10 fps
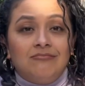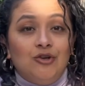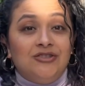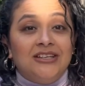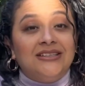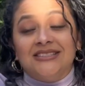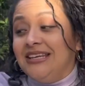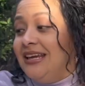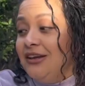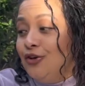You didn't
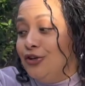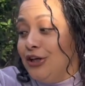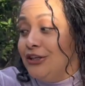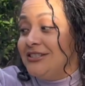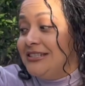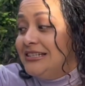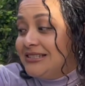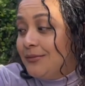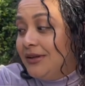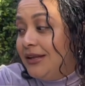see
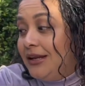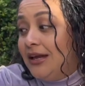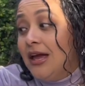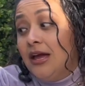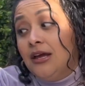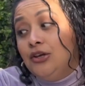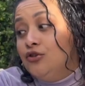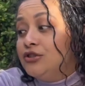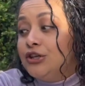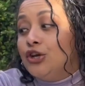stability.
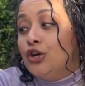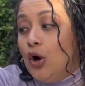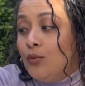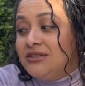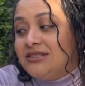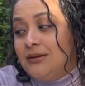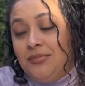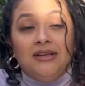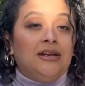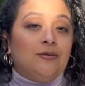You didn't know what
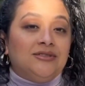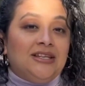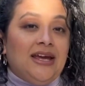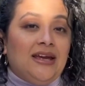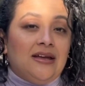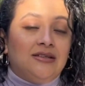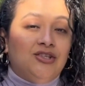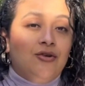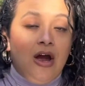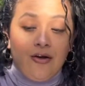stability was like.
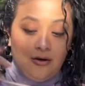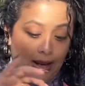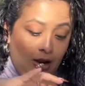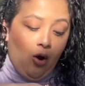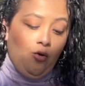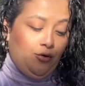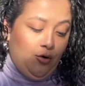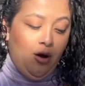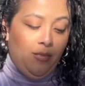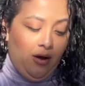So now you're like, oh
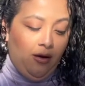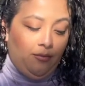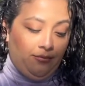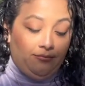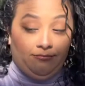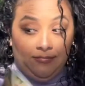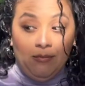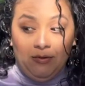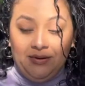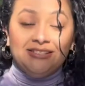no,
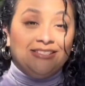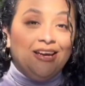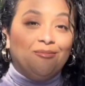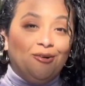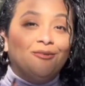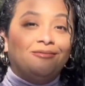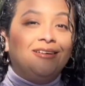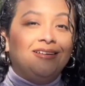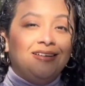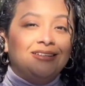I'm gonna be stable.
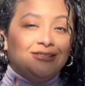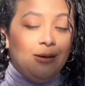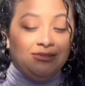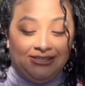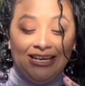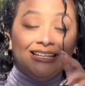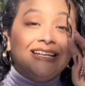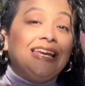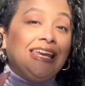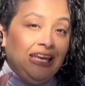So I'm gonna stay
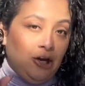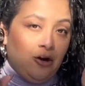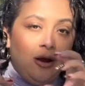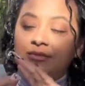here.